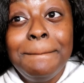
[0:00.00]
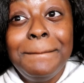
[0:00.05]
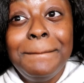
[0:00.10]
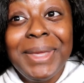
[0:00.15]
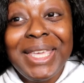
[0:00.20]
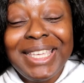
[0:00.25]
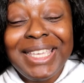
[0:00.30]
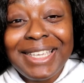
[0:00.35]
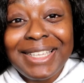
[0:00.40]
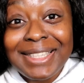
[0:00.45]

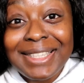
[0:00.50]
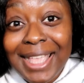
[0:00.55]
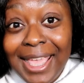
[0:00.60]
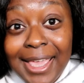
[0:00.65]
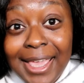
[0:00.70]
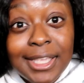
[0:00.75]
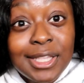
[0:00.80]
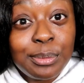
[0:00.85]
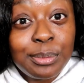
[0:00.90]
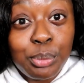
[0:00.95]
biggest
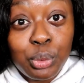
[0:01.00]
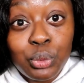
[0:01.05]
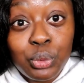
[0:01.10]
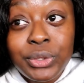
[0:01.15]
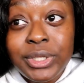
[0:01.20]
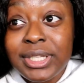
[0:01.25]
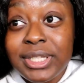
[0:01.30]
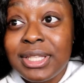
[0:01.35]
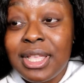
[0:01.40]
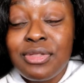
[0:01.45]

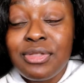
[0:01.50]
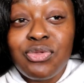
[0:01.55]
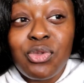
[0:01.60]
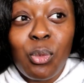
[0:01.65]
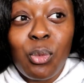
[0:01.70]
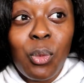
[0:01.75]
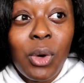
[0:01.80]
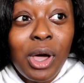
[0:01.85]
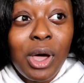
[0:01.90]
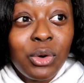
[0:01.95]
exporters in the
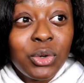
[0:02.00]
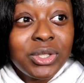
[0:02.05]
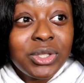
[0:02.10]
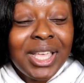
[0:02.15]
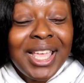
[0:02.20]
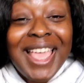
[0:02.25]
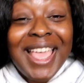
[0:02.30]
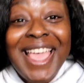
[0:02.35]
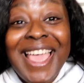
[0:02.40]
world